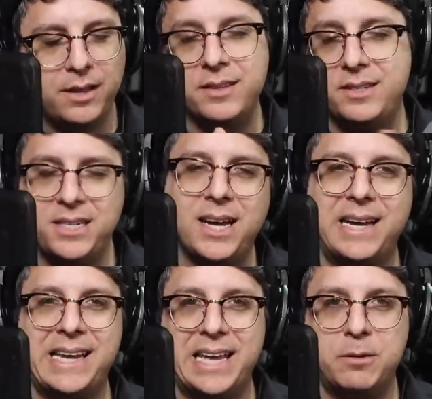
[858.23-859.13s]
The
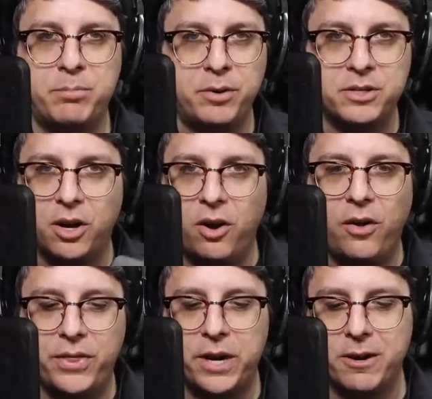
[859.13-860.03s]
DI input
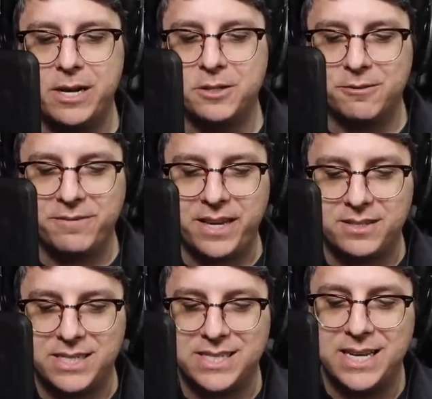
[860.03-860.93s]
on their
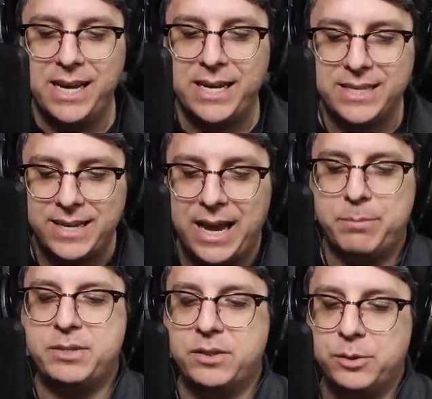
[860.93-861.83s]
interfaces is
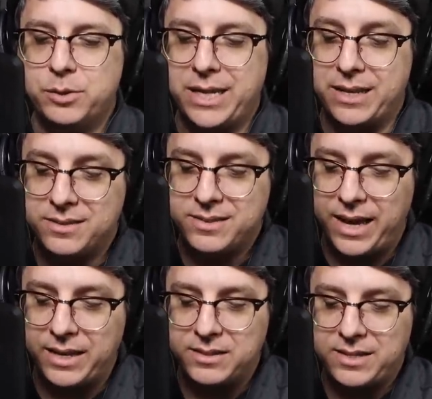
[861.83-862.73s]
absolutely
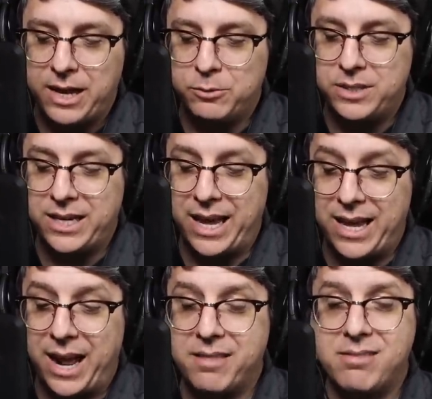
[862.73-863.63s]
insane sounding,
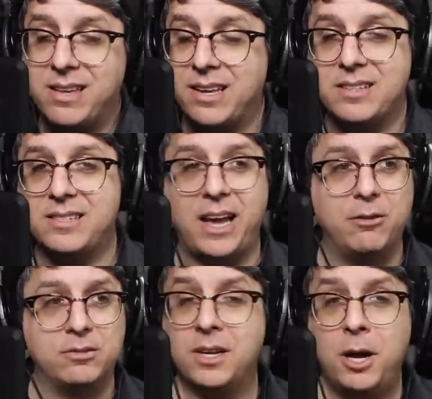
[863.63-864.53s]
and I think it
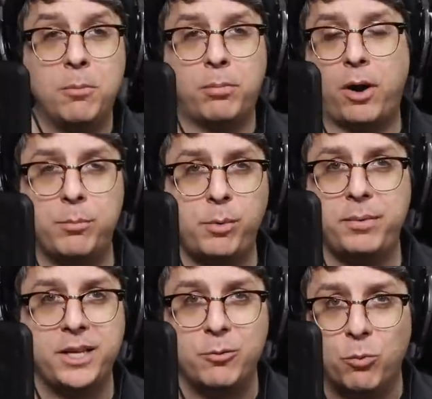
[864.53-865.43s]
sounds
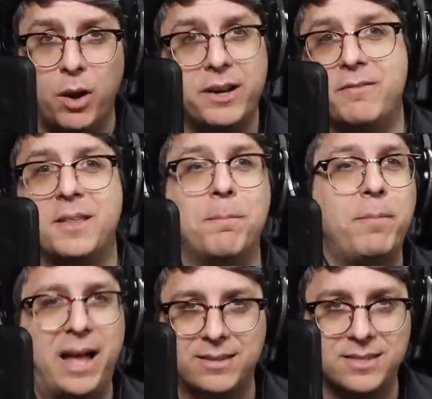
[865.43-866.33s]
probably one of the
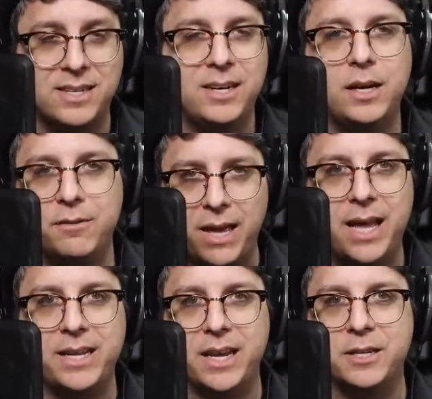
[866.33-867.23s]
best of
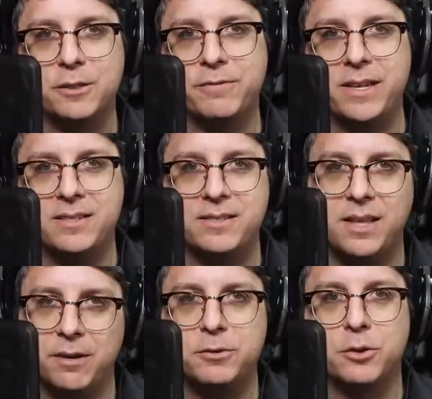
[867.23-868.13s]
any interfaces
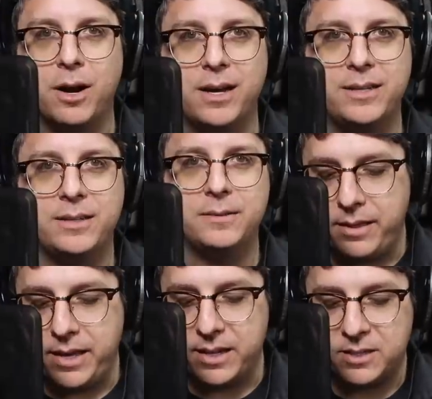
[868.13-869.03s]
that I've tried.
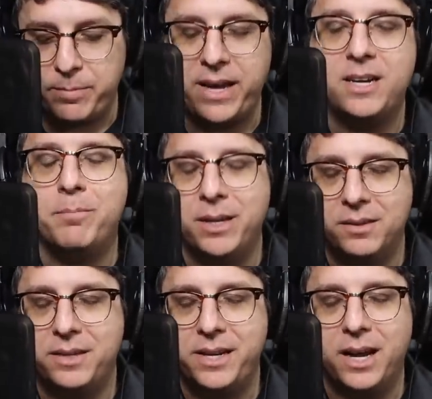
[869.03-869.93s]
The
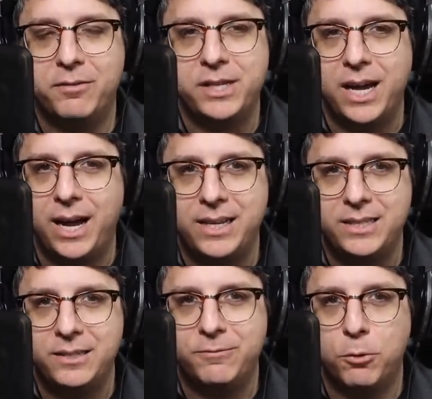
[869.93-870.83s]
expandability of the
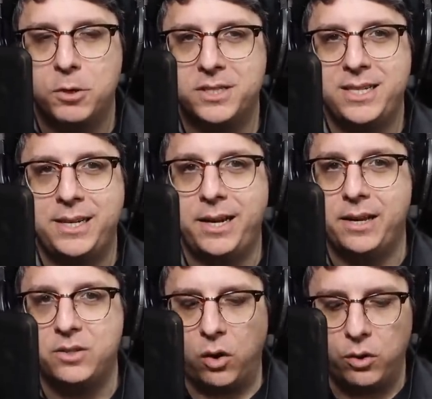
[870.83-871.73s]
ID14
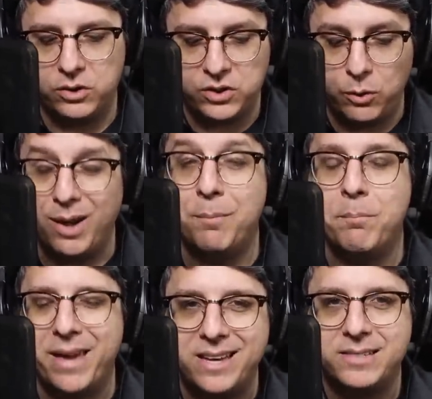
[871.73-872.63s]
is also
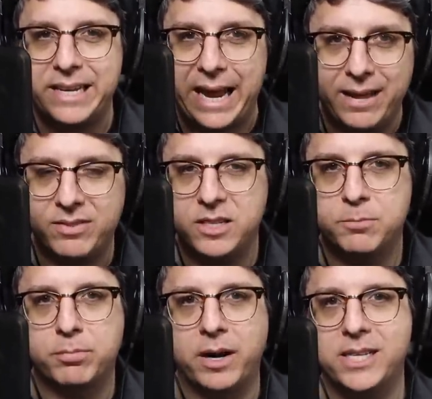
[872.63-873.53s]
amazing at this
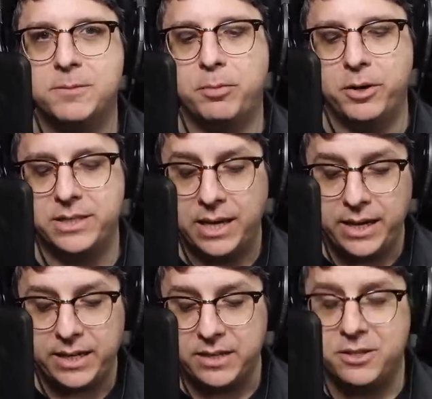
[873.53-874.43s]
price point.
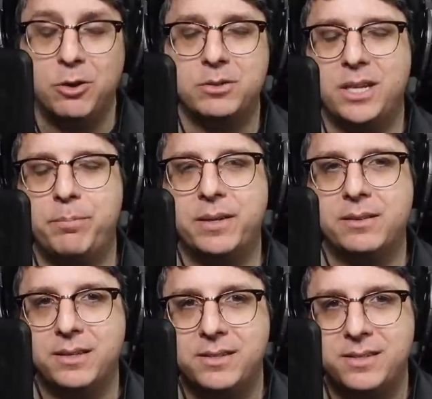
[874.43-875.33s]
You don't
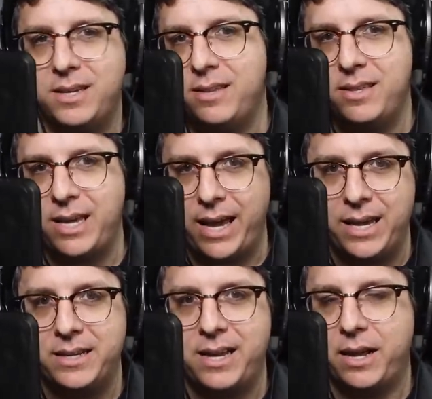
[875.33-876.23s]
typically see the
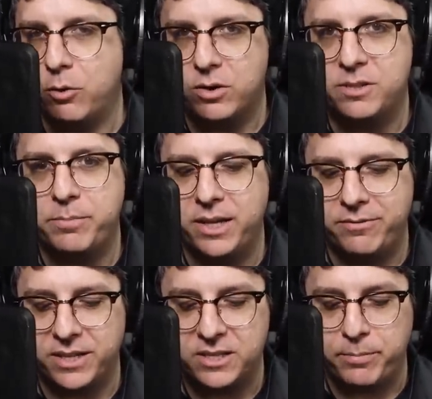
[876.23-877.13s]
ADAT or
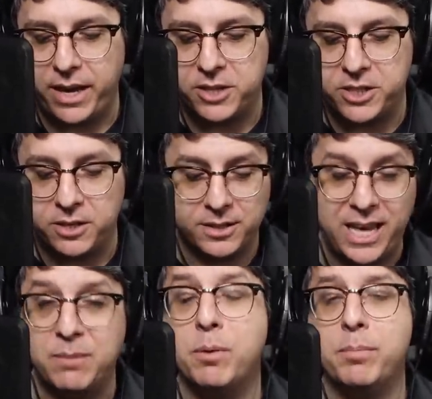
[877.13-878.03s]
SPDIF expansion
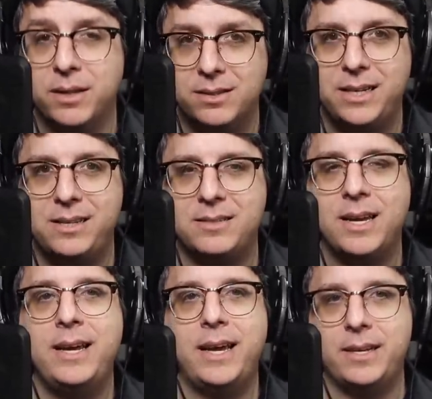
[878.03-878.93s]
capabilities,
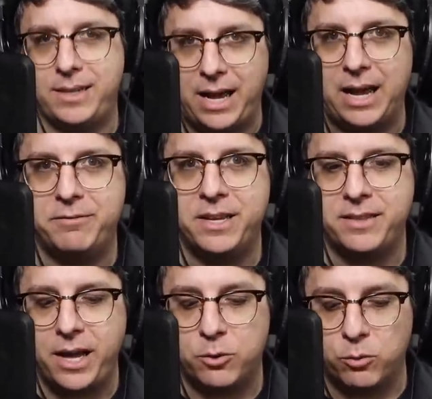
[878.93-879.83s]
and having
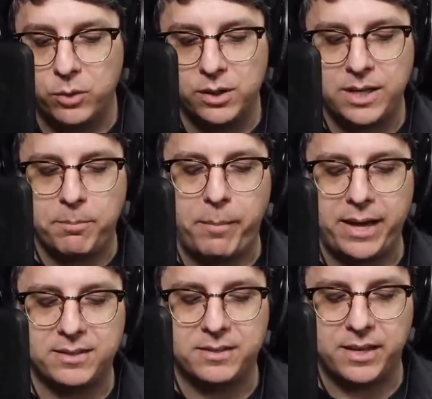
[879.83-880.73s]
that really
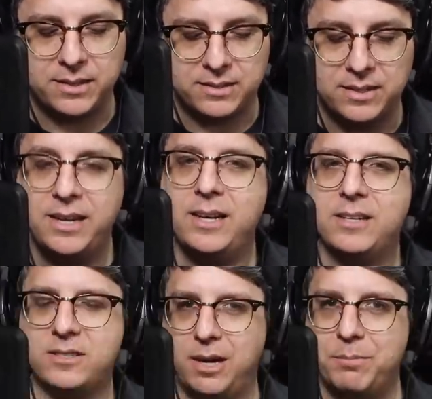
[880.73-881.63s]
makes this
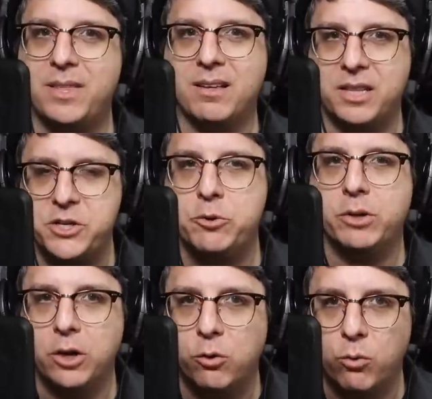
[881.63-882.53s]
something that you
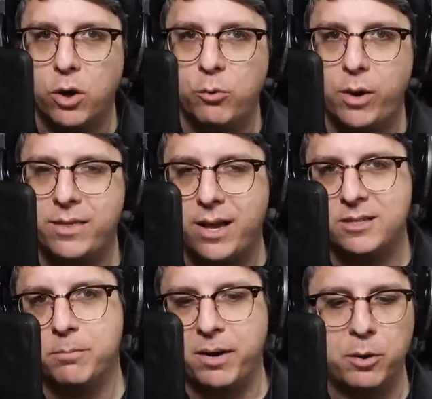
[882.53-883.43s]
can grow with
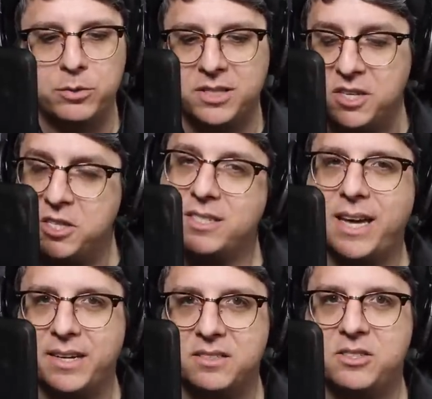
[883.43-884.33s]
as opposed to just
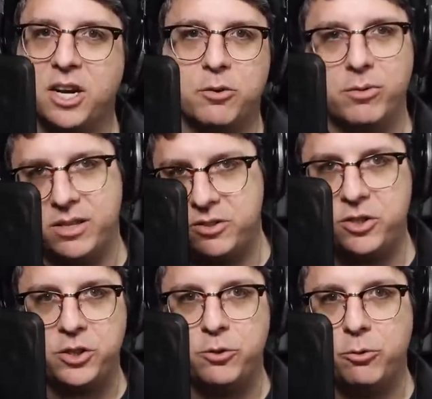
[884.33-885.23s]
getting stuck with
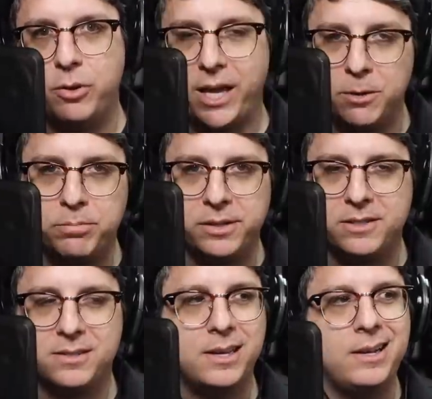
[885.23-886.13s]
two
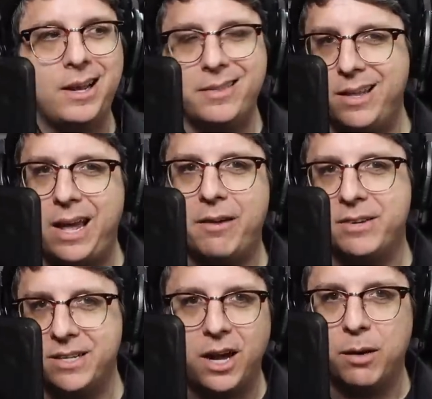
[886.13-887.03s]
inputs and then
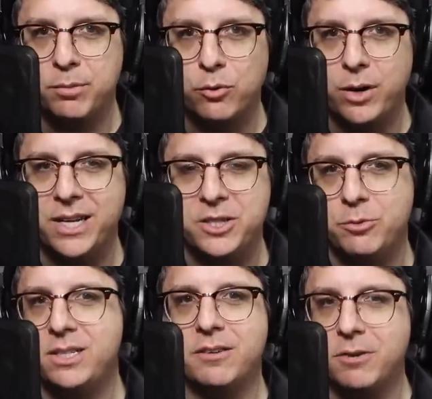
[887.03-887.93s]
having to upgrade to
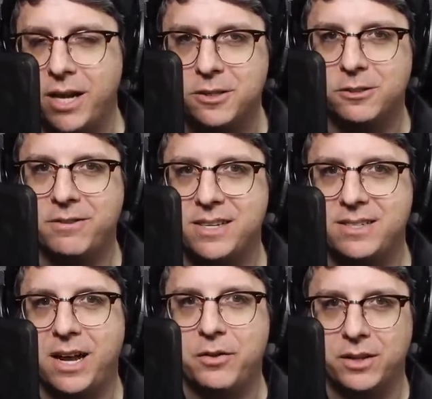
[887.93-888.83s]
a different interface
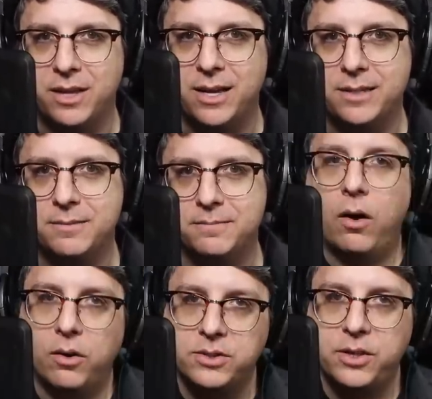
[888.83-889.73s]
down the line.
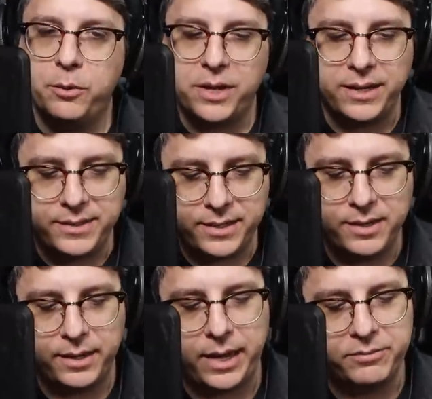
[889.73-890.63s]
Also, they did
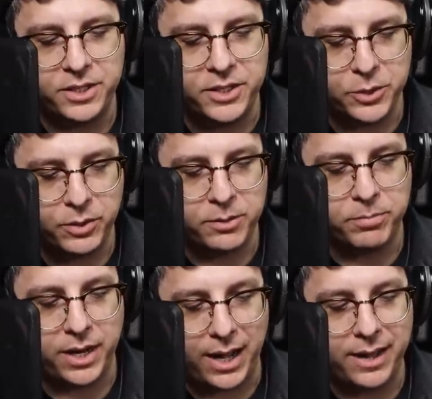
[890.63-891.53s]
not have to do it,
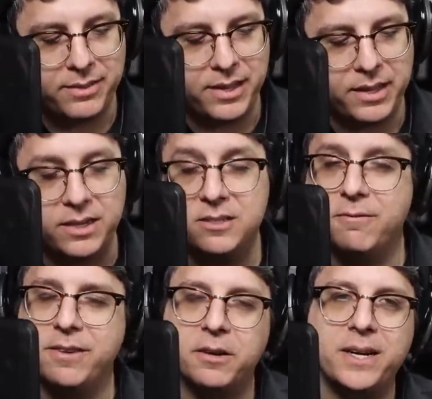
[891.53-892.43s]
but I think it is a
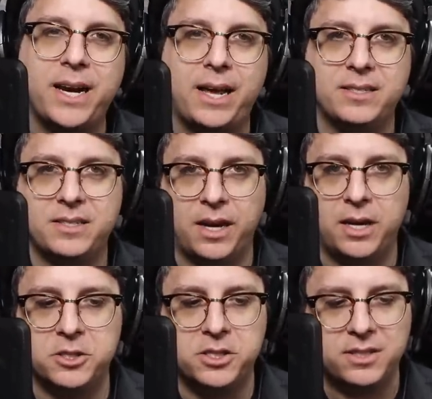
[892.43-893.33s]
very nice
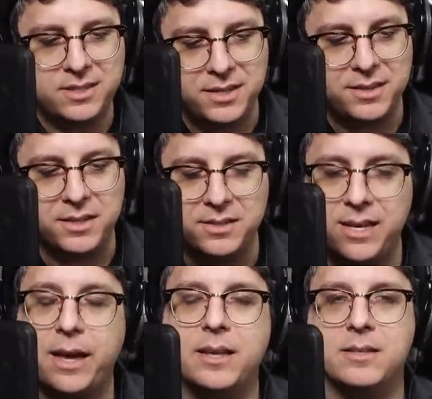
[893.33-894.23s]
touch to see the
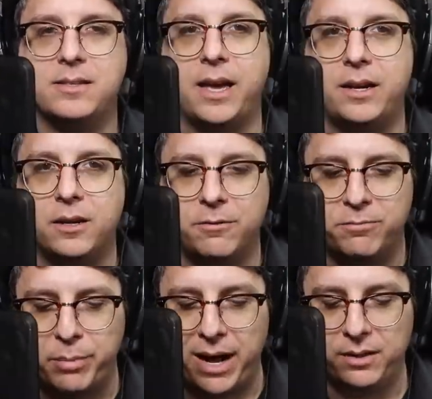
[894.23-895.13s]
second set
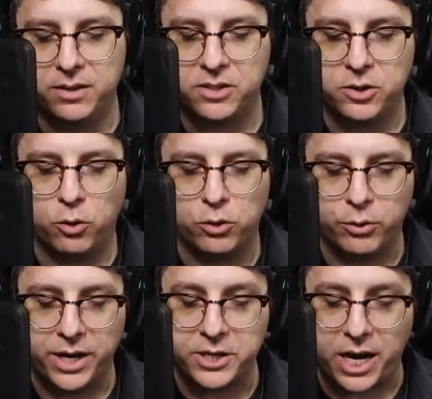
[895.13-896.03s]
of balanced quarter
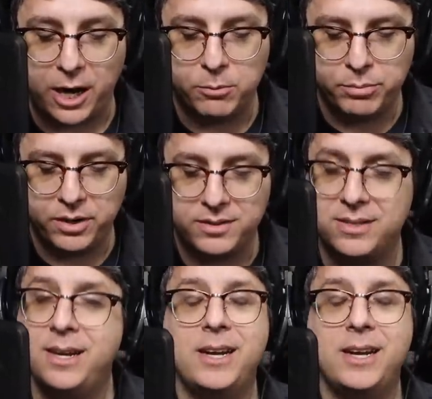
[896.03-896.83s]
inch outputs.